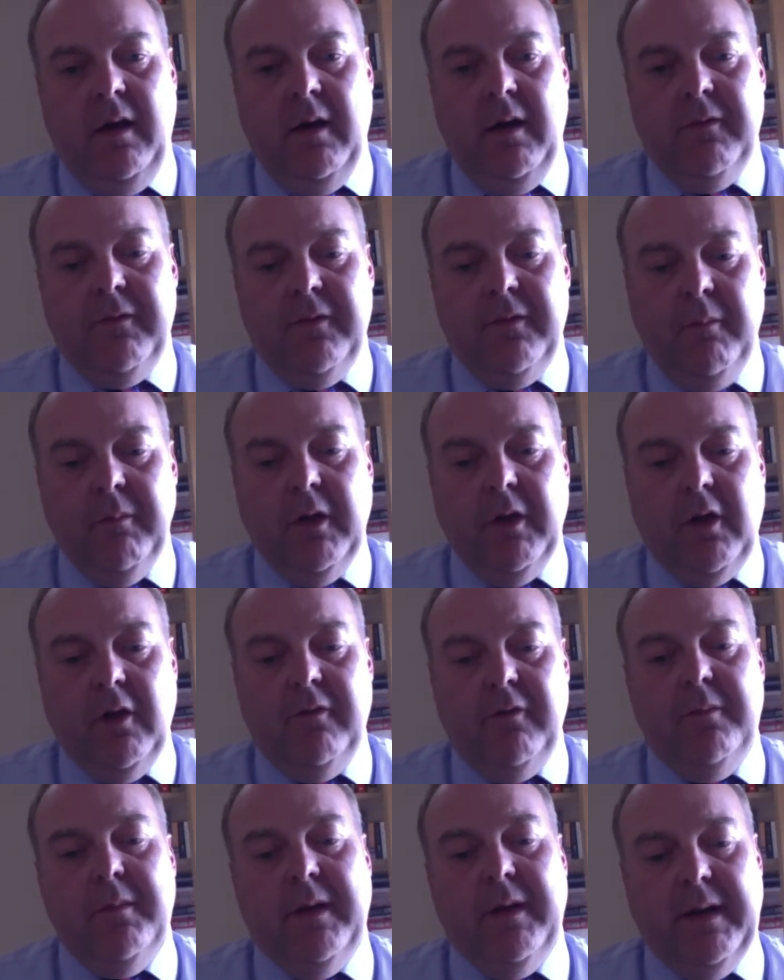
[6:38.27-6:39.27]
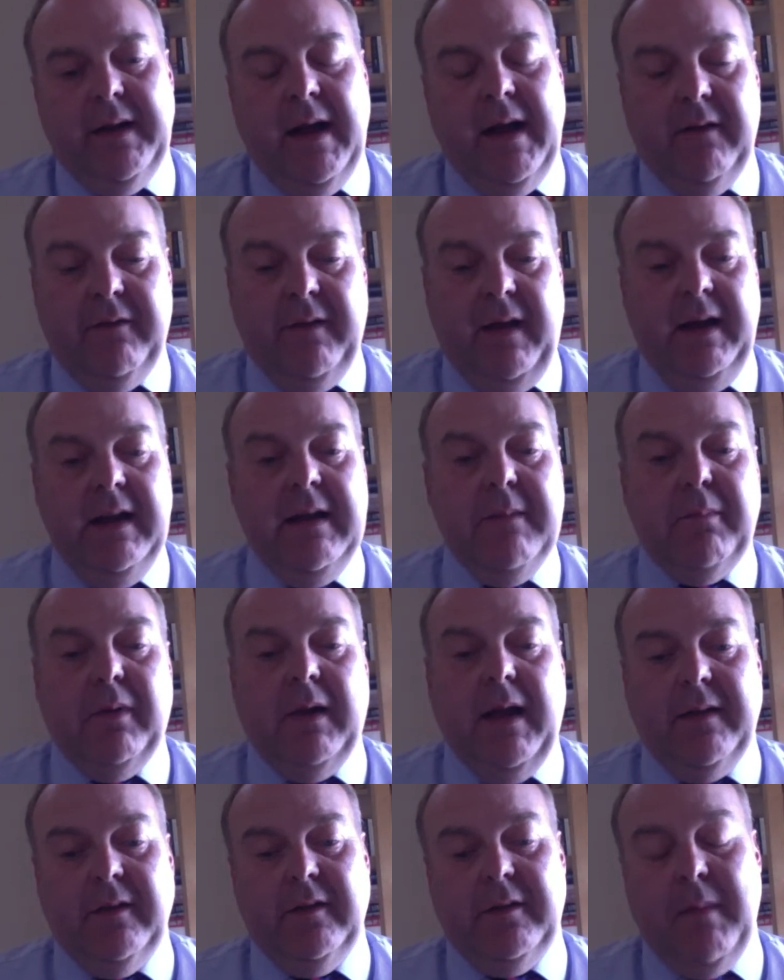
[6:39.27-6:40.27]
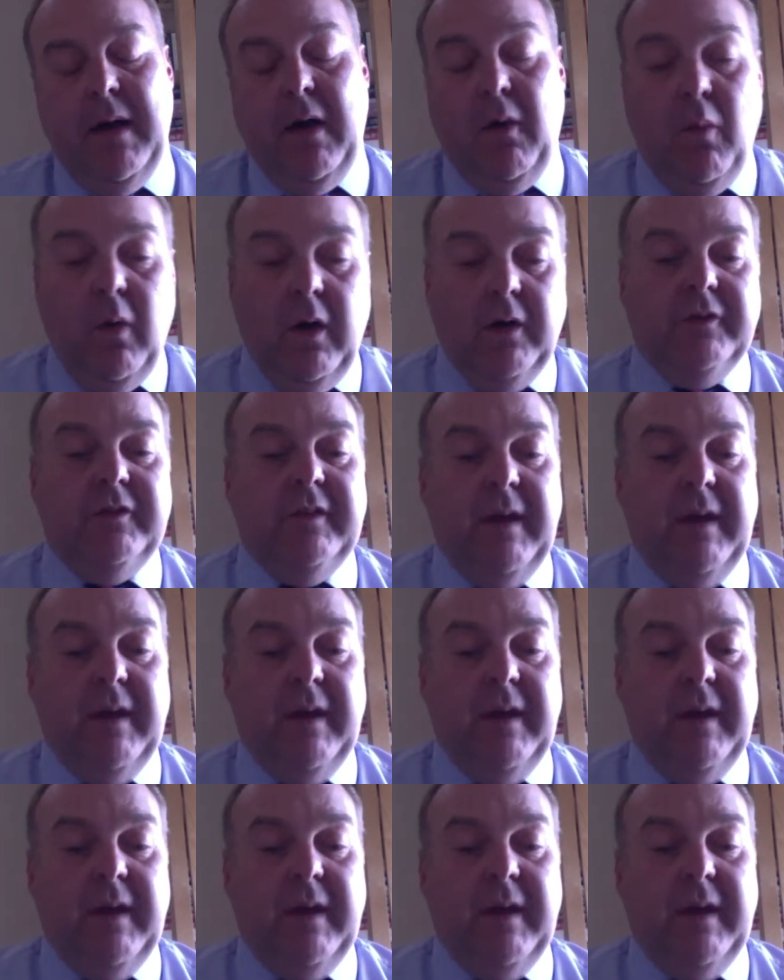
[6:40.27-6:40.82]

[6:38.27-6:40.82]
from the government and have any plans about what